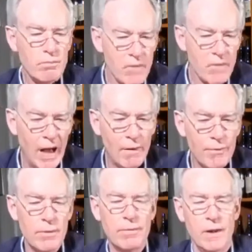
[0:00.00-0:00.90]
after
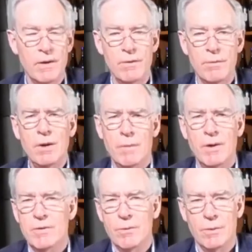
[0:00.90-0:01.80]
effect, and it really makes
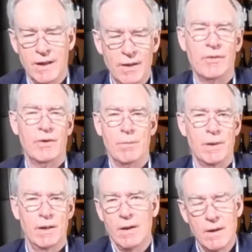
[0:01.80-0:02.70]
you want to eat something.
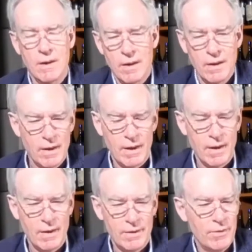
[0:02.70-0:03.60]

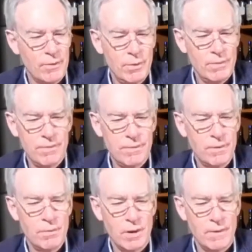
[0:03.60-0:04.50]
It's a real food
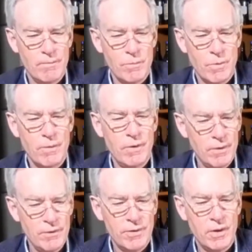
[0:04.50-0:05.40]
wine. A very
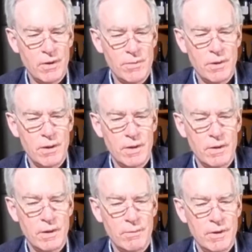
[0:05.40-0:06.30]
stylish wine
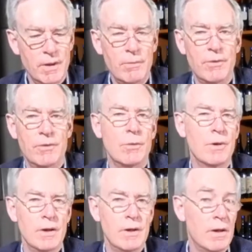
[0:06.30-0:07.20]
indeed. We scored it
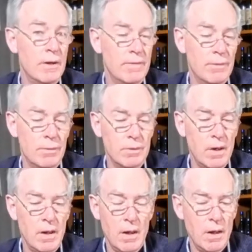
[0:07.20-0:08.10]
94,
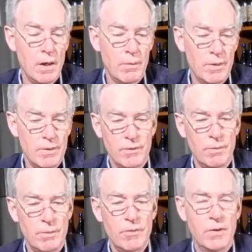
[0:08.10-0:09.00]
which is
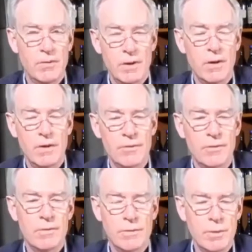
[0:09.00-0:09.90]
obviously a very high
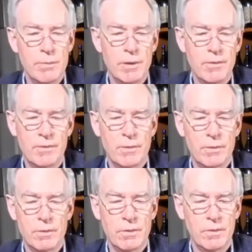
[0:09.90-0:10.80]
silver ribbon
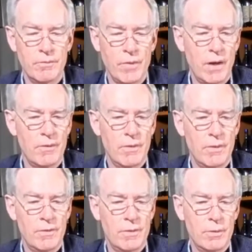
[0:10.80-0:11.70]
score, excellent
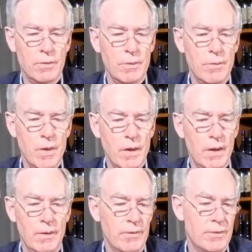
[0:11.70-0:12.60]
score.
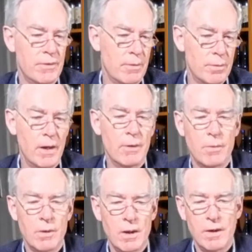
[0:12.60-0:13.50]
It's a top rank
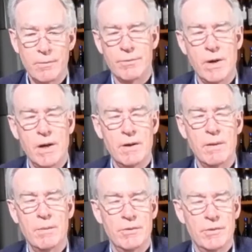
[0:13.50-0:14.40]
wine. It was rated
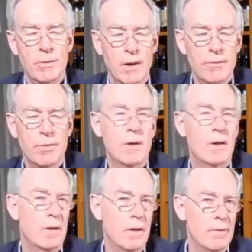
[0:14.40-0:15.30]
number 2 out of
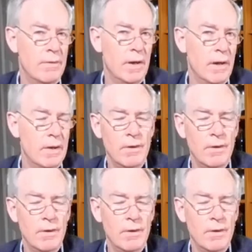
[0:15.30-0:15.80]
29 Fianos